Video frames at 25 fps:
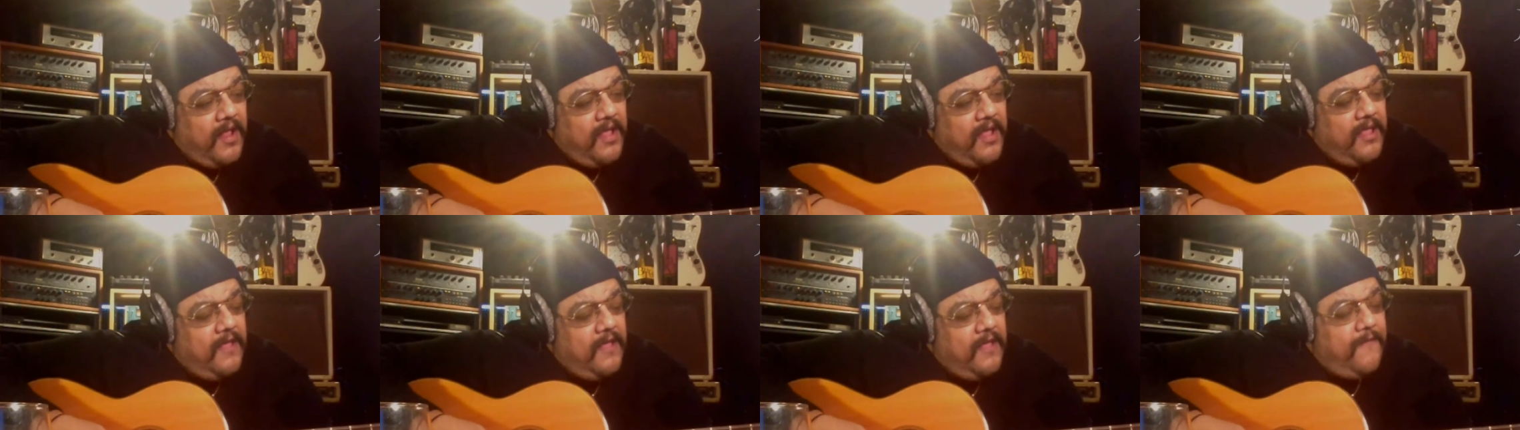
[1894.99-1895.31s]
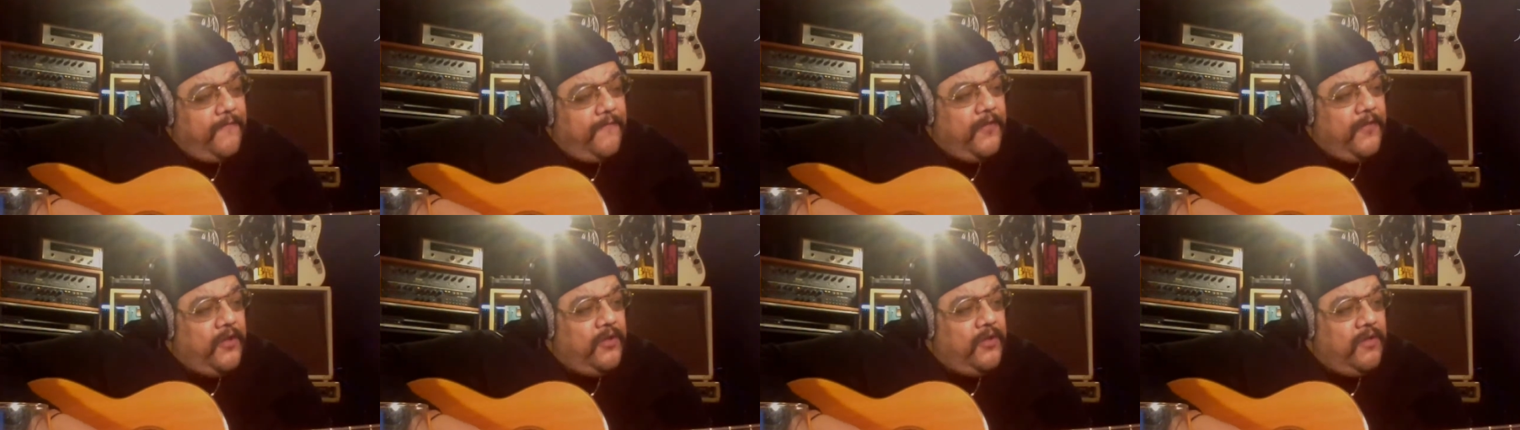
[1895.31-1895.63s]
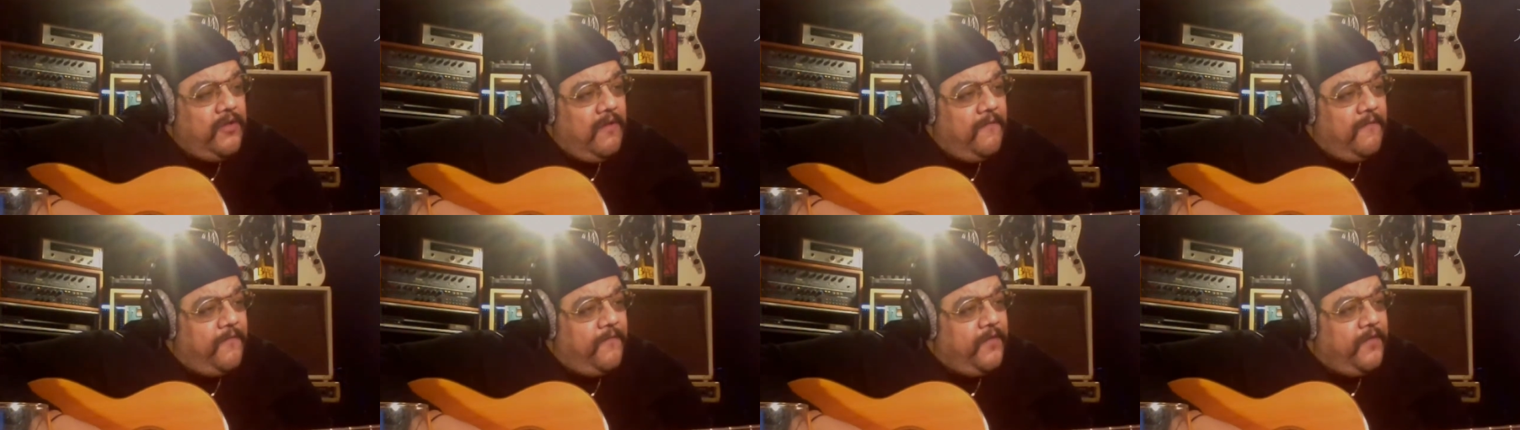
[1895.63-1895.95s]
if you
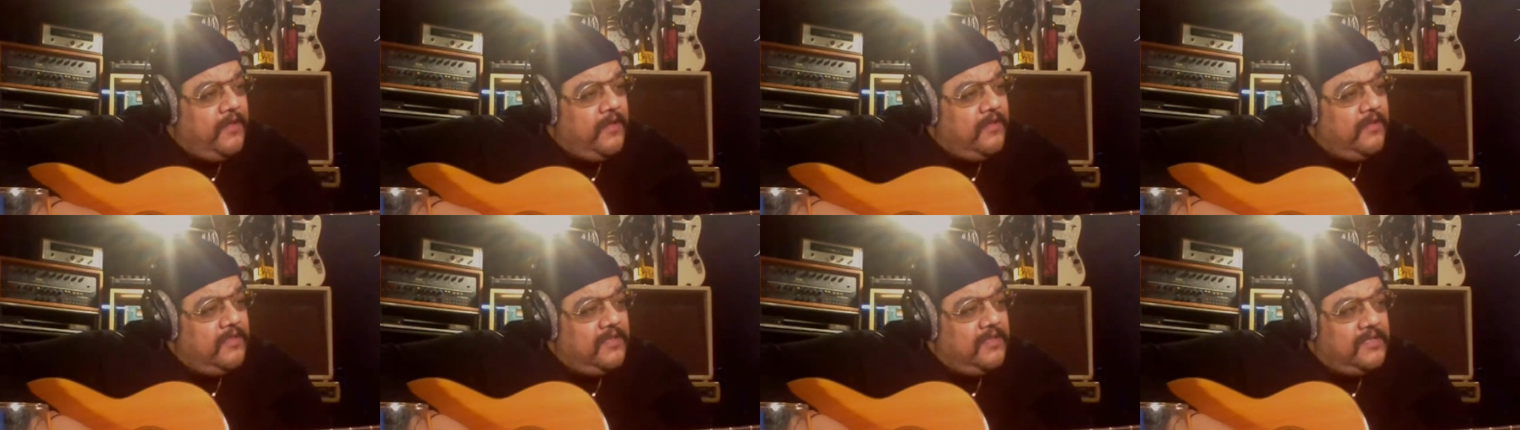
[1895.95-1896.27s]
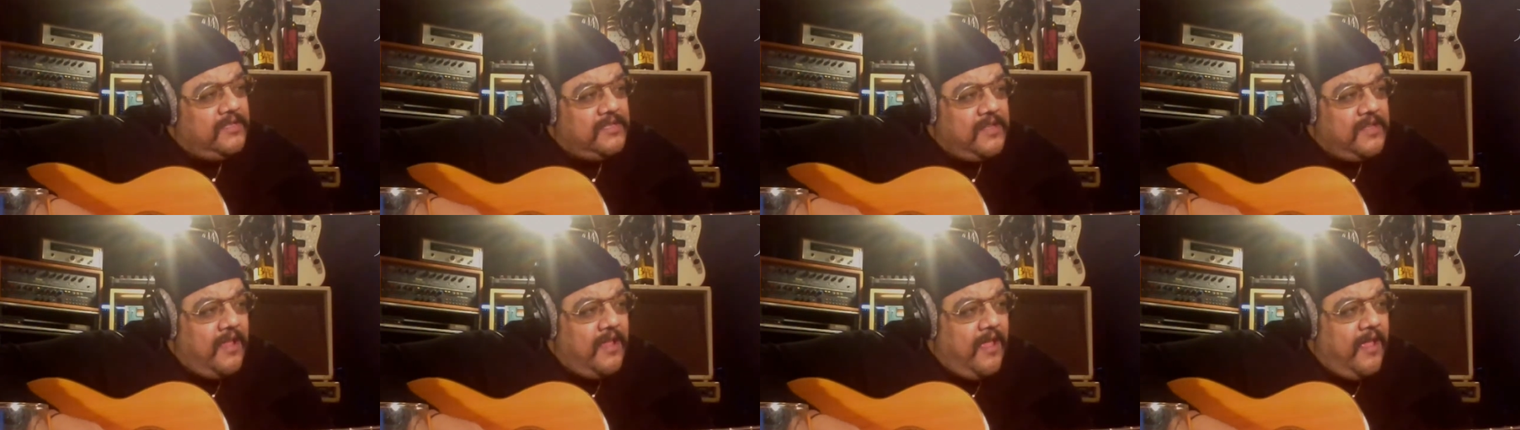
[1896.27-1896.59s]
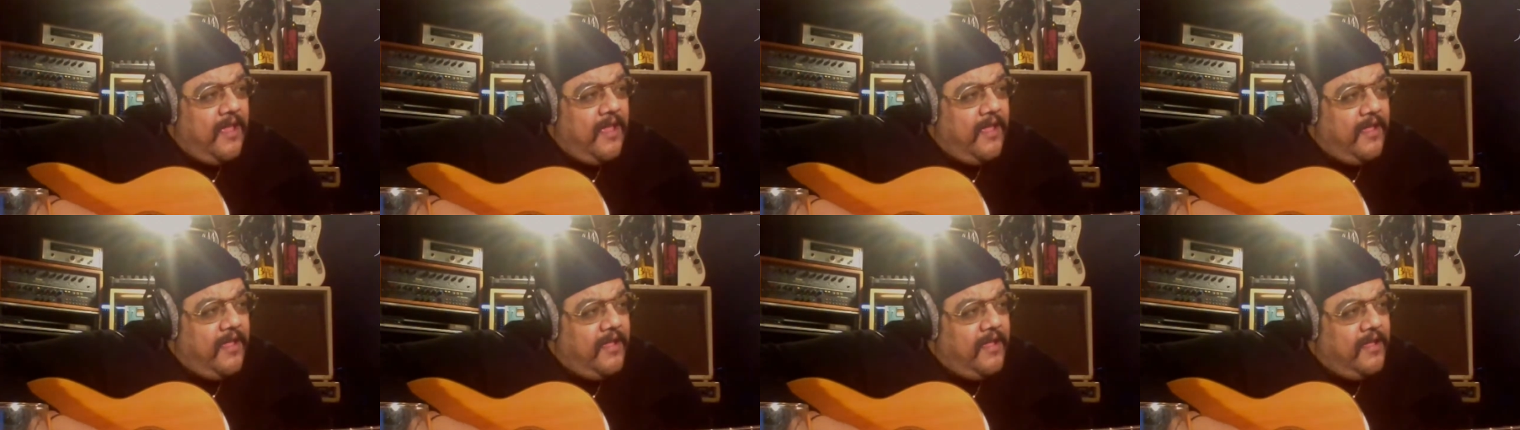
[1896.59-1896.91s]
don't feel the
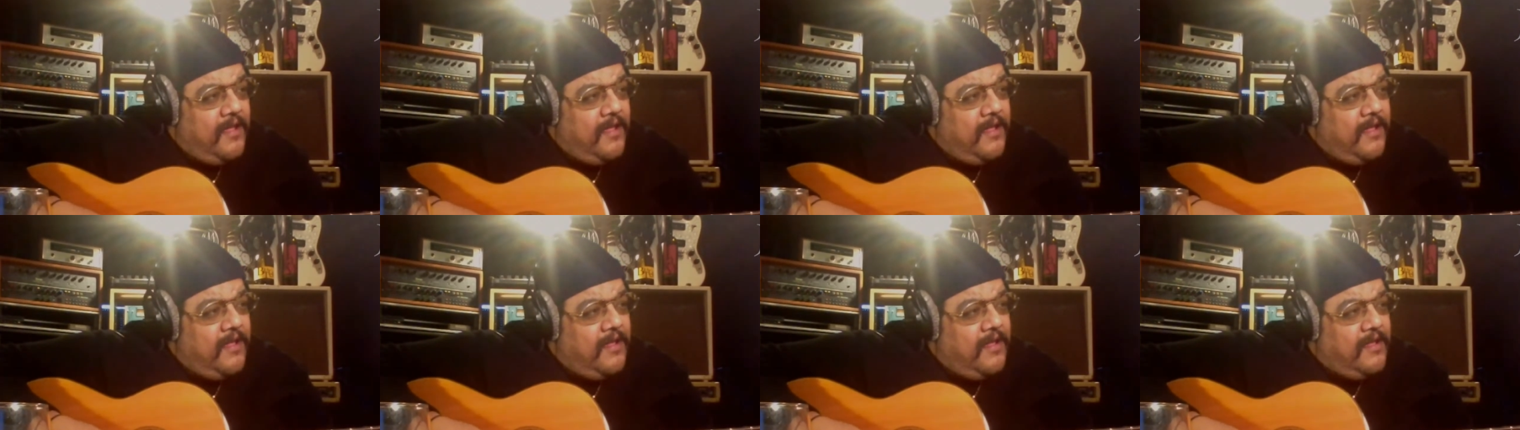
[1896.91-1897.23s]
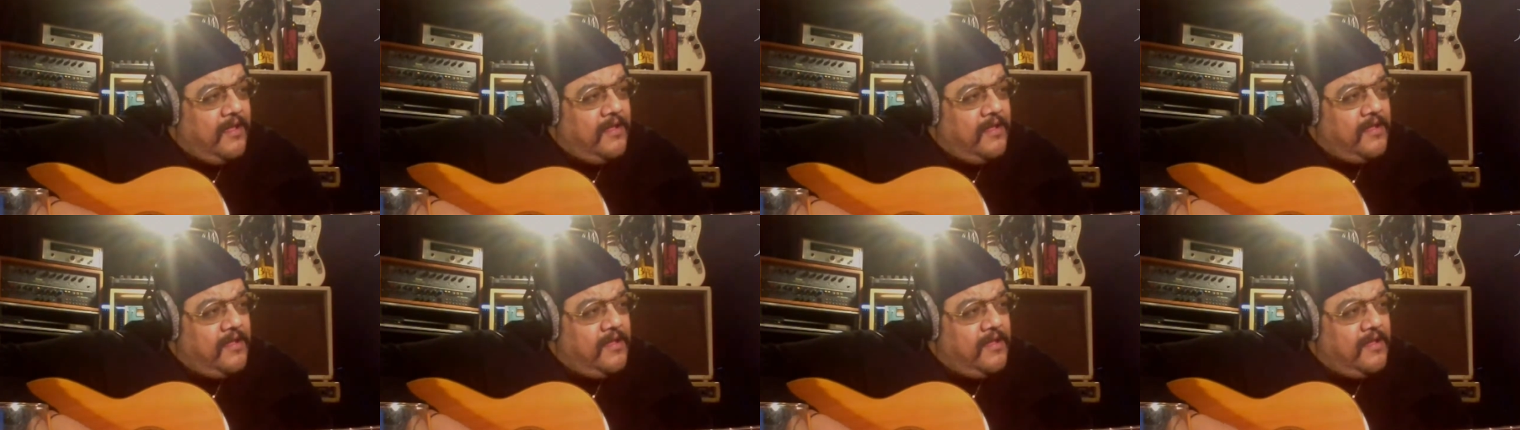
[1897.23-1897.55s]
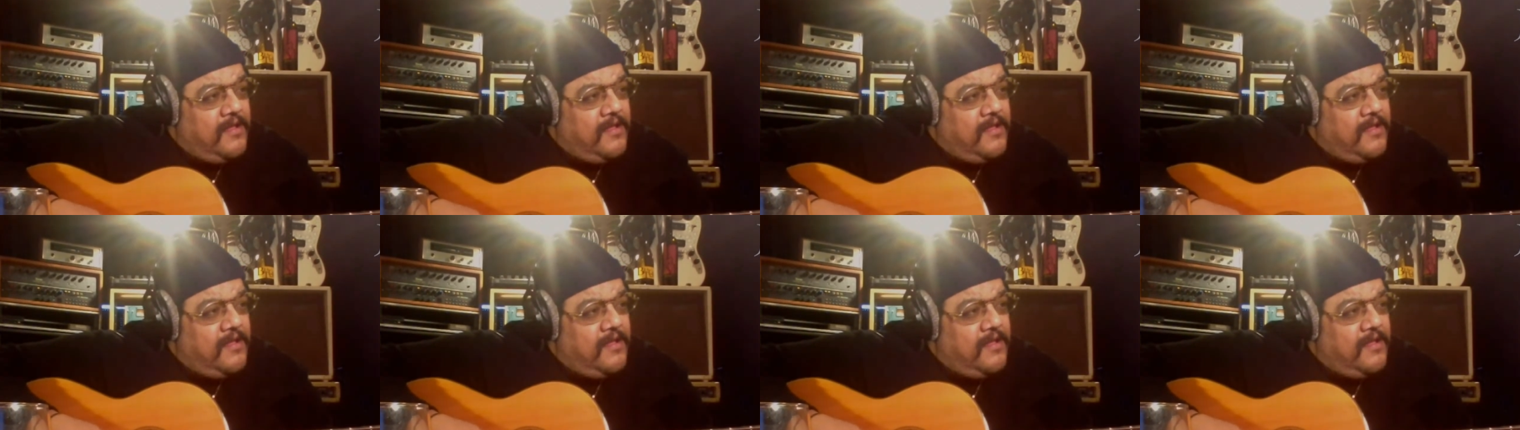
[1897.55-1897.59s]
same.